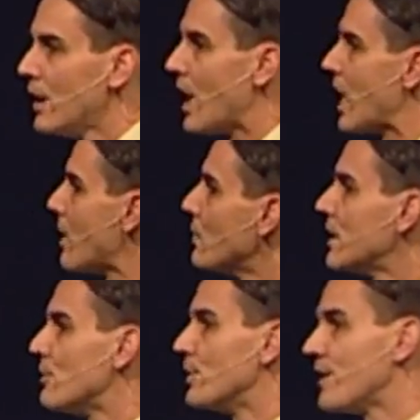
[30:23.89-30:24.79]
I, I want to
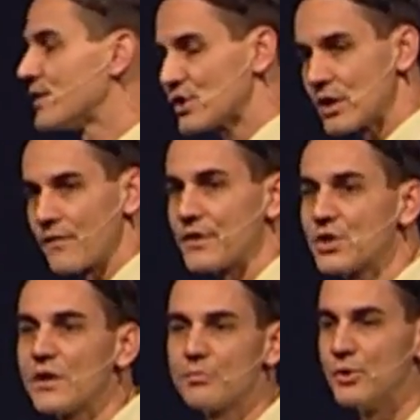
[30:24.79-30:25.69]
get rid of this stuff. This
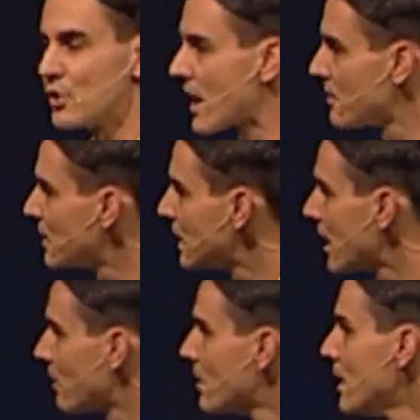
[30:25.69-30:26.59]
stuff's been dragging me
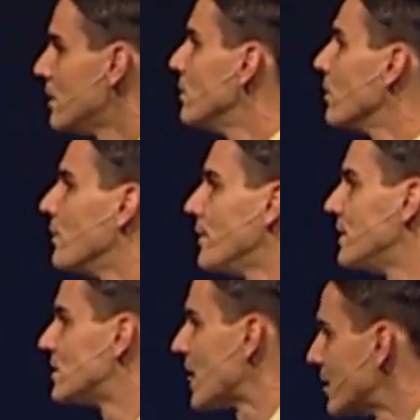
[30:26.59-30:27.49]
down. You don't know the
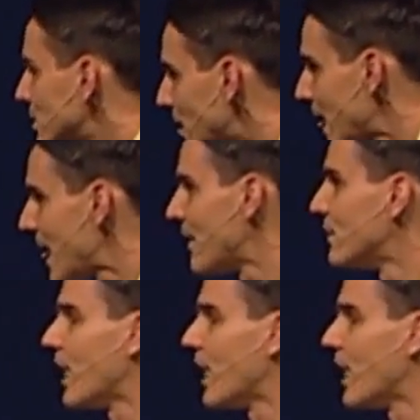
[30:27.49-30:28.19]
desires that I have, and